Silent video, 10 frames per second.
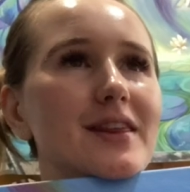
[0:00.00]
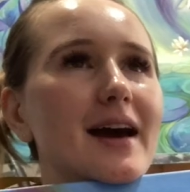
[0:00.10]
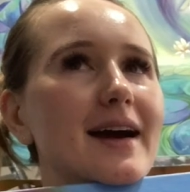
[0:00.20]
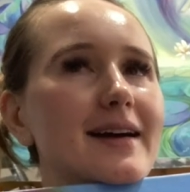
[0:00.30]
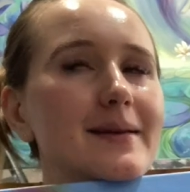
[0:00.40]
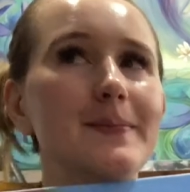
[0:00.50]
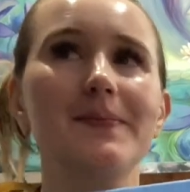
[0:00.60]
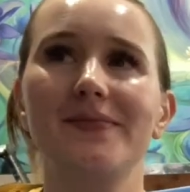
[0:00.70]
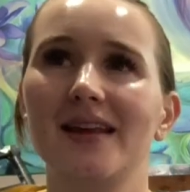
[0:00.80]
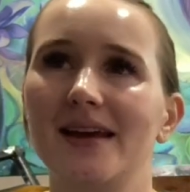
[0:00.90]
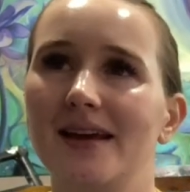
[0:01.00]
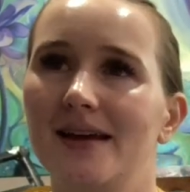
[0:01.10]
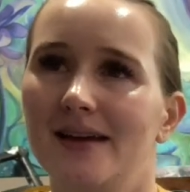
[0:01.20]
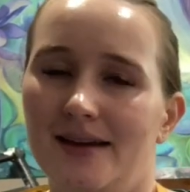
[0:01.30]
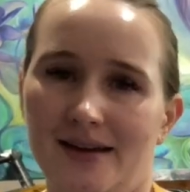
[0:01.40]
that.
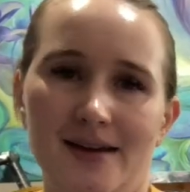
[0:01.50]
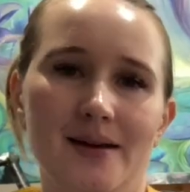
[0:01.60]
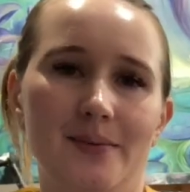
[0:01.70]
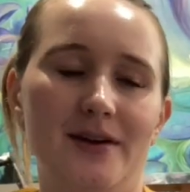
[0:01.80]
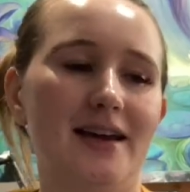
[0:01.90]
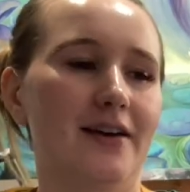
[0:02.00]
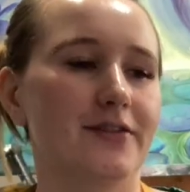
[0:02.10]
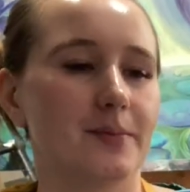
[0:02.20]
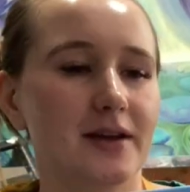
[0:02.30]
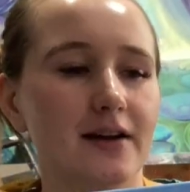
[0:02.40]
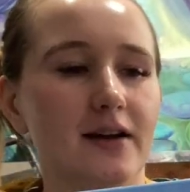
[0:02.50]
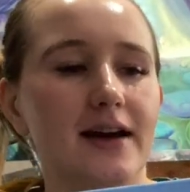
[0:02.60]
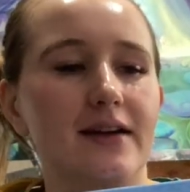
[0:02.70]
But yeah, from here on out,